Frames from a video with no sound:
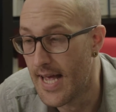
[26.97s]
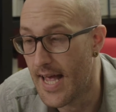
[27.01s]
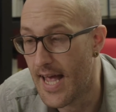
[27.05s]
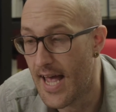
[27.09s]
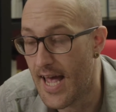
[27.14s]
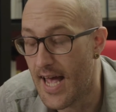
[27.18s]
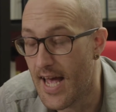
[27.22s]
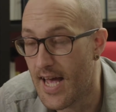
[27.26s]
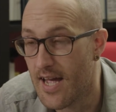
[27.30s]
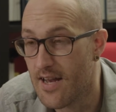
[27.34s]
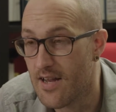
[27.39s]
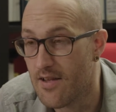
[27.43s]

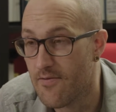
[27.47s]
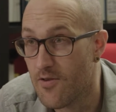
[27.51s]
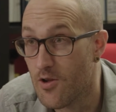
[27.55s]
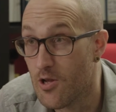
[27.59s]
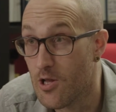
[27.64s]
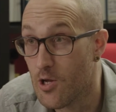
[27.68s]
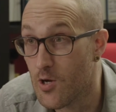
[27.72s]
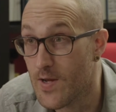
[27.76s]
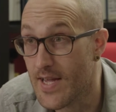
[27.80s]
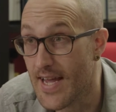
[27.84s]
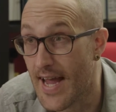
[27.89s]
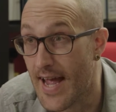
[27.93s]
And if you
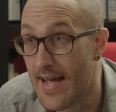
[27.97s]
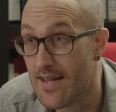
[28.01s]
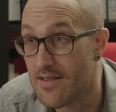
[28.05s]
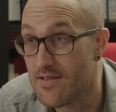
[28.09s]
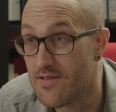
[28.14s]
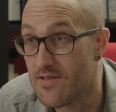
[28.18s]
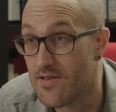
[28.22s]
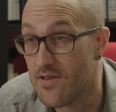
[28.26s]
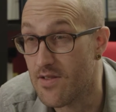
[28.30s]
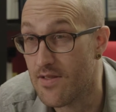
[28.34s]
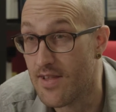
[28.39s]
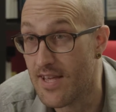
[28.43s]
look
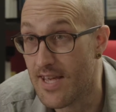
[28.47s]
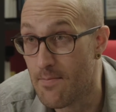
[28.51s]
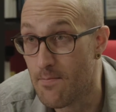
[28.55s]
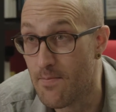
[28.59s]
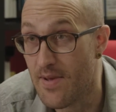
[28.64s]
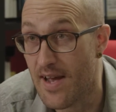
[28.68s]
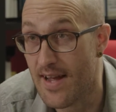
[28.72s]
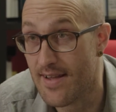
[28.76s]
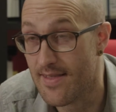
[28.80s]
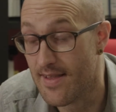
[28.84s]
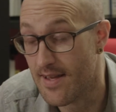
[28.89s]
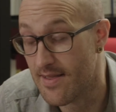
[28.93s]
at the
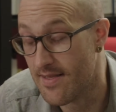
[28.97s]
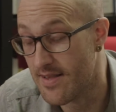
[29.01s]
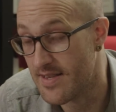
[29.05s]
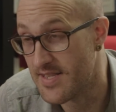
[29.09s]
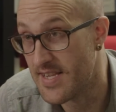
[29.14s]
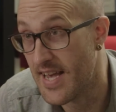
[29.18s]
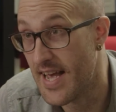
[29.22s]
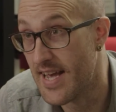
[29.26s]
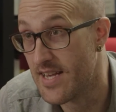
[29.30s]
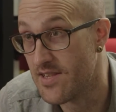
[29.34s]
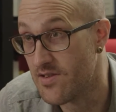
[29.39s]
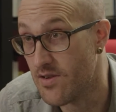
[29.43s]
impact that this
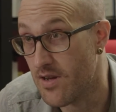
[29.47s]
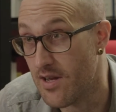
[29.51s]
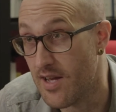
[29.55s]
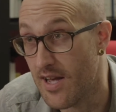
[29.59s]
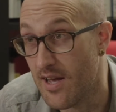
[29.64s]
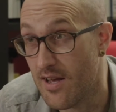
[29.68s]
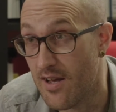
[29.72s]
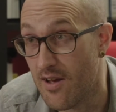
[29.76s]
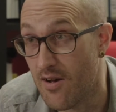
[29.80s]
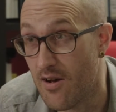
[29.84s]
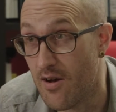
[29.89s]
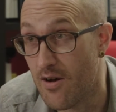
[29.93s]
has
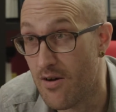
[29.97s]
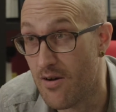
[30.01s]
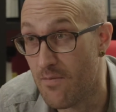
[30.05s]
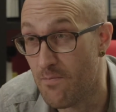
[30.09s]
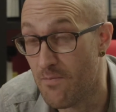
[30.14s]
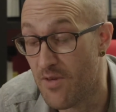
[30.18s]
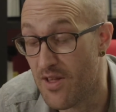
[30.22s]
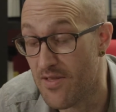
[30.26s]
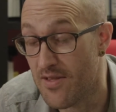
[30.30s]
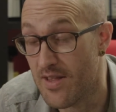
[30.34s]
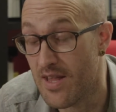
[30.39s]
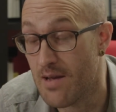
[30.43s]

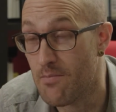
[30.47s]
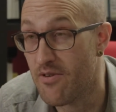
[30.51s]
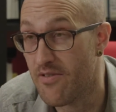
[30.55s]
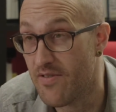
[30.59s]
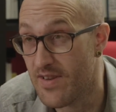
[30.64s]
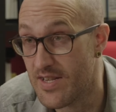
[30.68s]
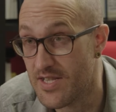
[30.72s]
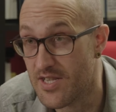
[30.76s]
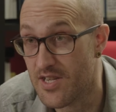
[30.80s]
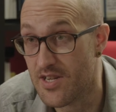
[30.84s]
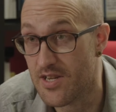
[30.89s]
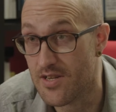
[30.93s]
on the number of
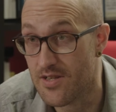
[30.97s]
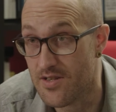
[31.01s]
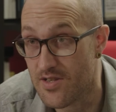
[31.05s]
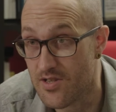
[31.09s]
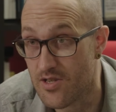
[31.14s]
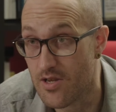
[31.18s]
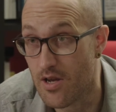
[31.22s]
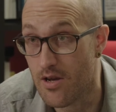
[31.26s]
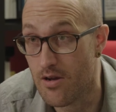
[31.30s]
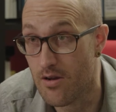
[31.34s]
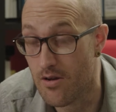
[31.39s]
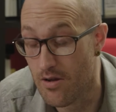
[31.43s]

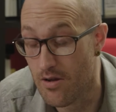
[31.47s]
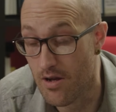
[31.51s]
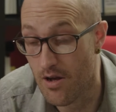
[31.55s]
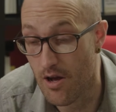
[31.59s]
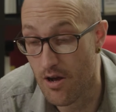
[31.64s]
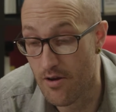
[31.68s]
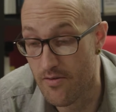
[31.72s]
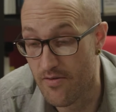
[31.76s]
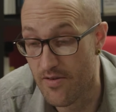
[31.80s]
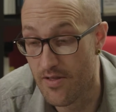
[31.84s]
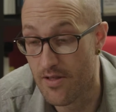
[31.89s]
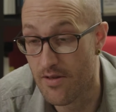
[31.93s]
incidents
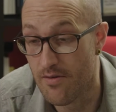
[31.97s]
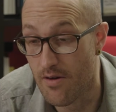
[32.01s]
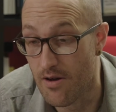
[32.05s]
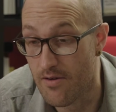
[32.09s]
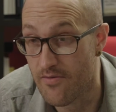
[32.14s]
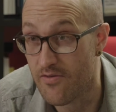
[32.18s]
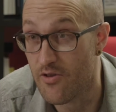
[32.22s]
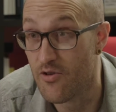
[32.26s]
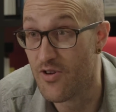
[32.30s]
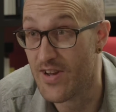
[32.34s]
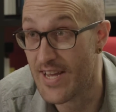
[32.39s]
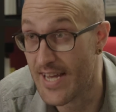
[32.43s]

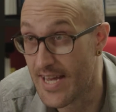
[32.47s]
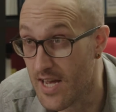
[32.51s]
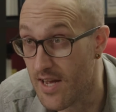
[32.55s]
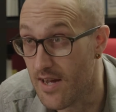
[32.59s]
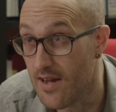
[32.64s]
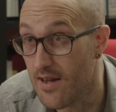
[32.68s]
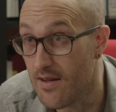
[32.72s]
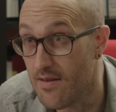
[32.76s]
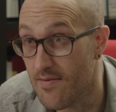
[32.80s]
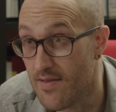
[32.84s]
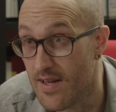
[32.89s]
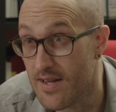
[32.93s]
over a
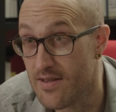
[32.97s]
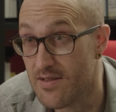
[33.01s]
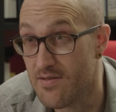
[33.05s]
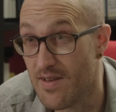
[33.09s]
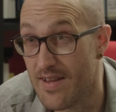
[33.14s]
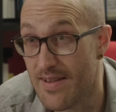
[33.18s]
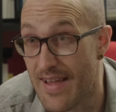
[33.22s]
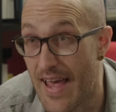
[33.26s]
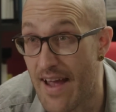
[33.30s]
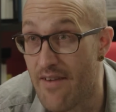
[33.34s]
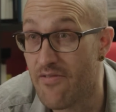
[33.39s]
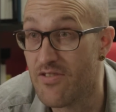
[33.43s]
year,
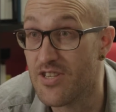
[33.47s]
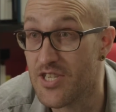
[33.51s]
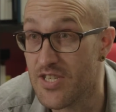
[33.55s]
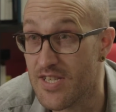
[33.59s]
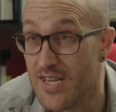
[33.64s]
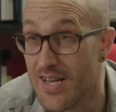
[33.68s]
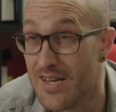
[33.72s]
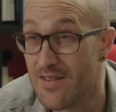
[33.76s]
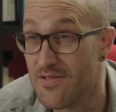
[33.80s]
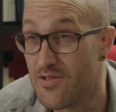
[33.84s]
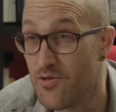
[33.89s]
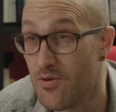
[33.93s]
it averages
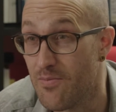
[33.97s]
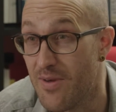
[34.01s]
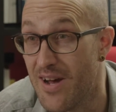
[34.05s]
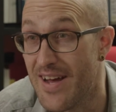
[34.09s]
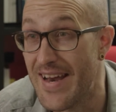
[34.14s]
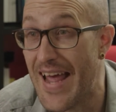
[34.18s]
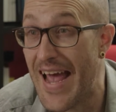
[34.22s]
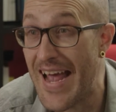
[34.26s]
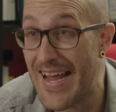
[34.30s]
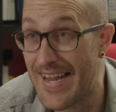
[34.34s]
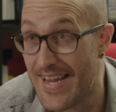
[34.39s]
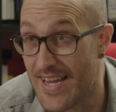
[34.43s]
out to
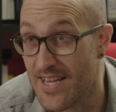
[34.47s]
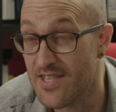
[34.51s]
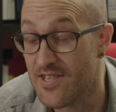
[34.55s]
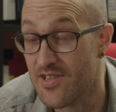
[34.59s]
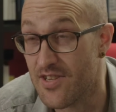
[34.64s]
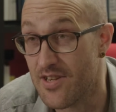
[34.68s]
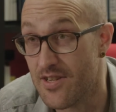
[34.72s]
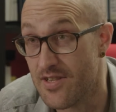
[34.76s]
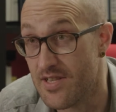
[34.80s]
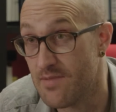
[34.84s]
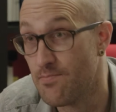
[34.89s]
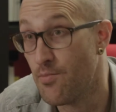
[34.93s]
about 8
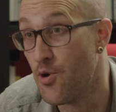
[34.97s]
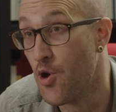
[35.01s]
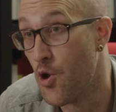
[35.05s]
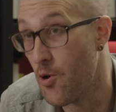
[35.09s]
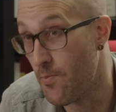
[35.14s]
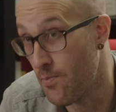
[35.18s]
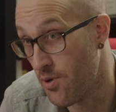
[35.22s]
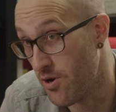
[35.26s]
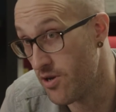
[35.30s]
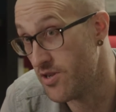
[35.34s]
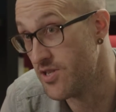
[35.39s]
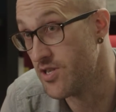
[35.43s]
incidents per
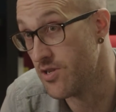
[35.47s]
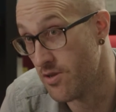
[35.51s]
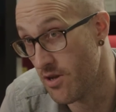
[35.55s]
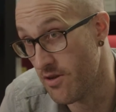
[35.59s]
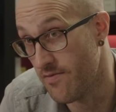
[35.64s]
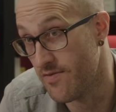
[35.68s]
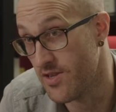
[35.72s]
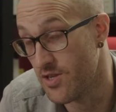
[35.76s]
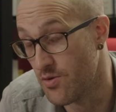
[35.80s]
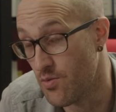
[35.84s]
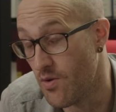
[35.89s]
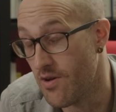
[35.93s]
person
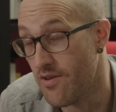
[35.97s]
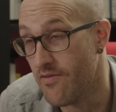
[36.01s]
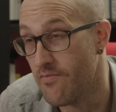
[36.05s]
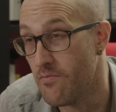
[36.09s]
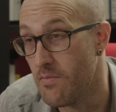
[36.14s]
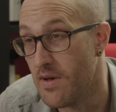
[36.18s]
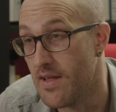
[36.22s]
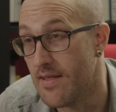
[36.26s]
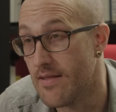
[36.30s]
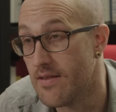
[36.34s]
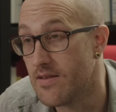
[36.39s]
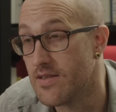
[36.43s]
over 12
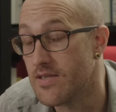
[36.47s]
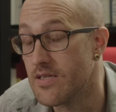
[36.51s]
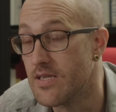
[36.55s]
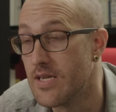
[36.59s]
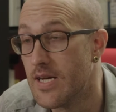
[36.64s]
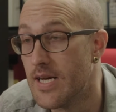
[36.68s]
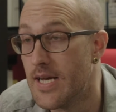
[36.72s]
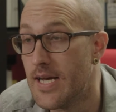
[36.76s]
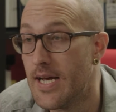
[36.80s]
months.